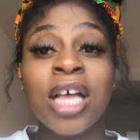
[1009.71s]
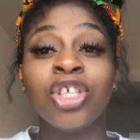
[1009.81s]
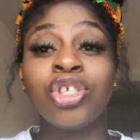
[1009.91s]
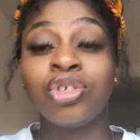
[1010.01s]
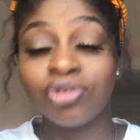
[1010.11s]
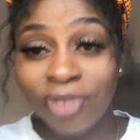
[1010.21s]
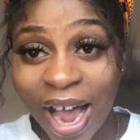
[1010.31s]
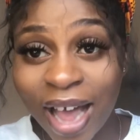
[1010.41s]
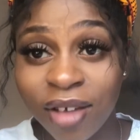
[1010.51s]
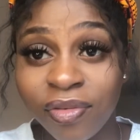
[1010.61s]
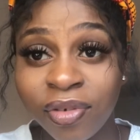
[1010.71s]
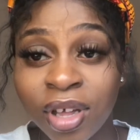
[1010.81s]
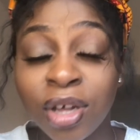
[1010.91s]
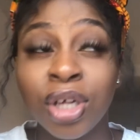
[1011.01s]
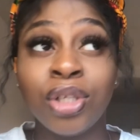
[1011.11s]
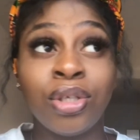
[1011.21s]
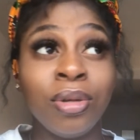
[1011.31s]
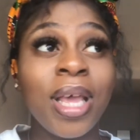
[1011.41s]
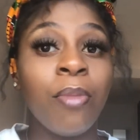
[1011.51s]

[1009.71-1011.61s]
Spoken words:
strive to